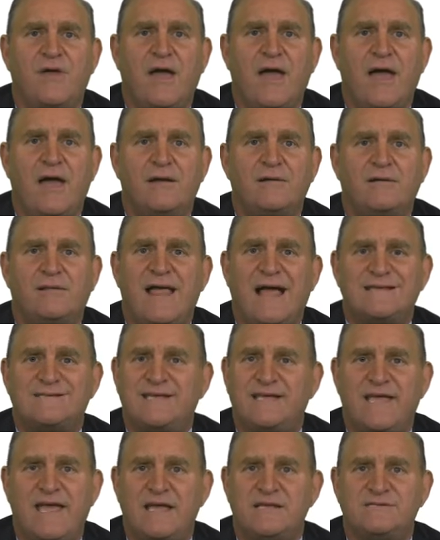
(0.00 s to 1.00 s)
uh,
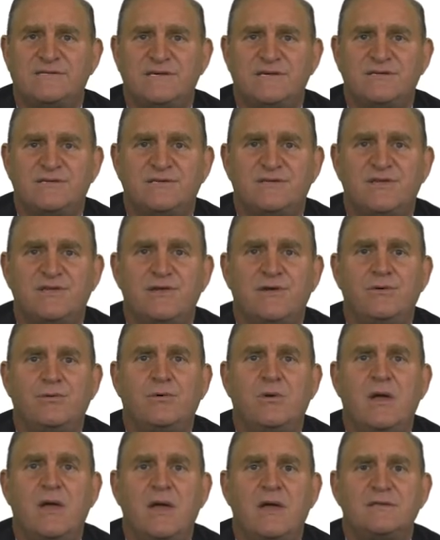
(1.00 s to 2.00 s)
classic cases
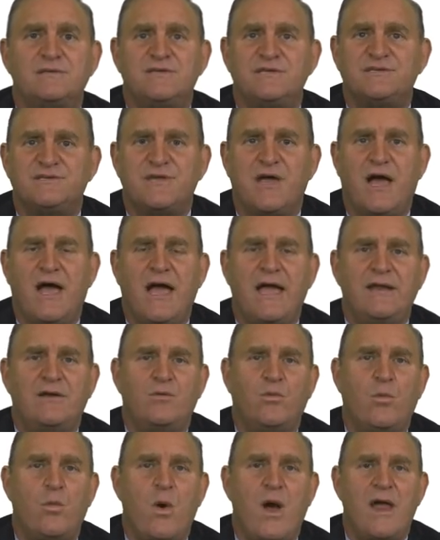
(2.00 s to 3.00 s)
to decide
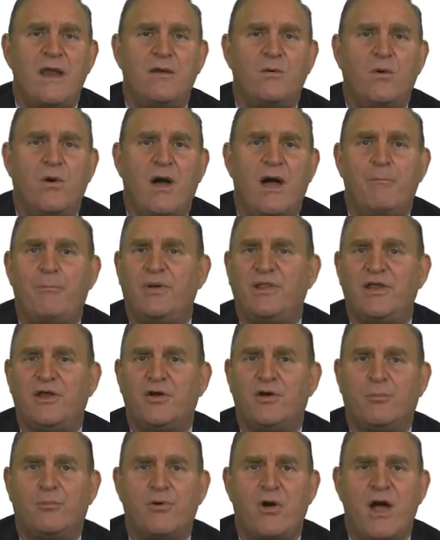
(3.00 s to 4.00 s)
what a
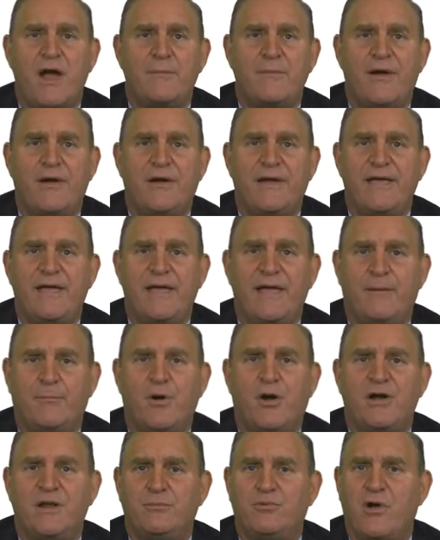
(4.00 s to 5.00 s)
political primary, a
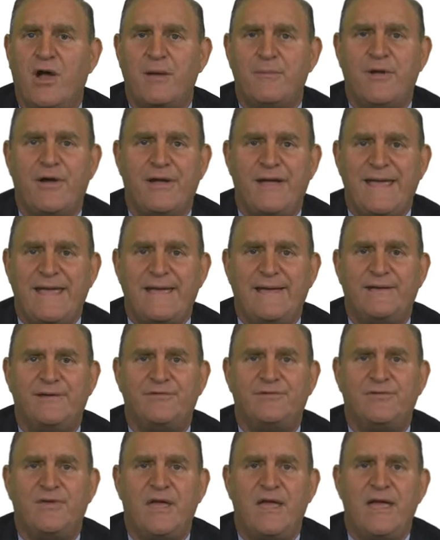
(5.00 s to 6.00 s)
party primary
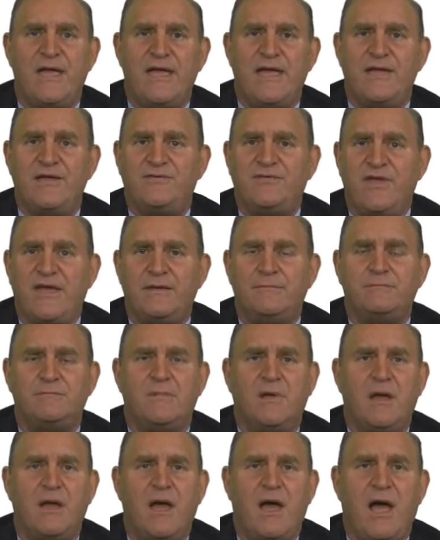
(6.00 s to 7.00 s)
is. Is it
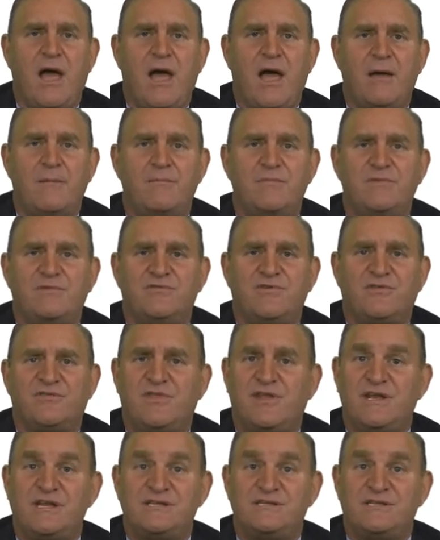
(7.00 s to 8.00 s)
um, just
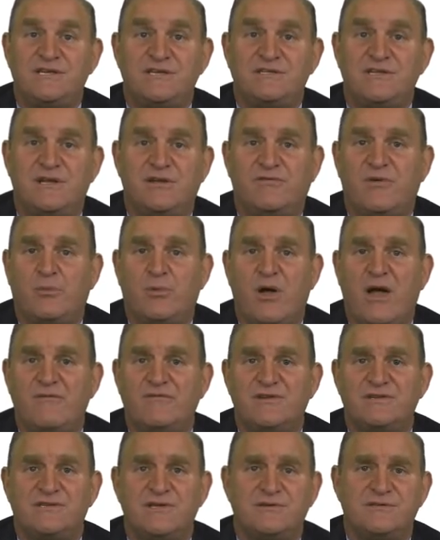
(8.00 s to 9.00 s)
the decision of a
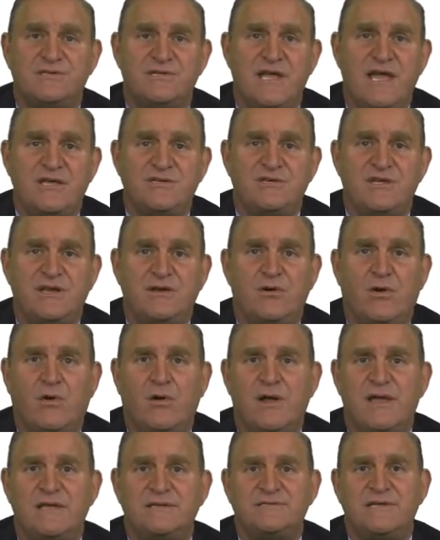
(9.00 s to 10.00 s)
private association,
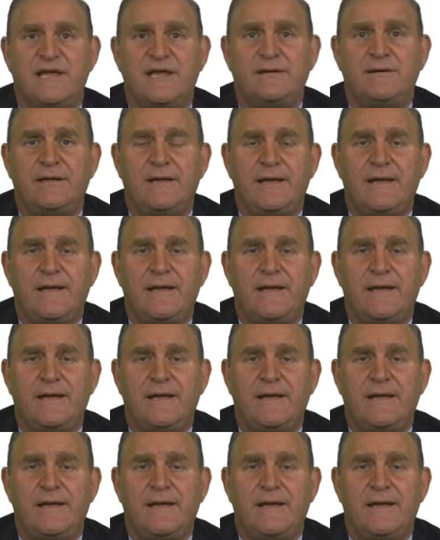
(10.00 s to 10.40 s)
or is it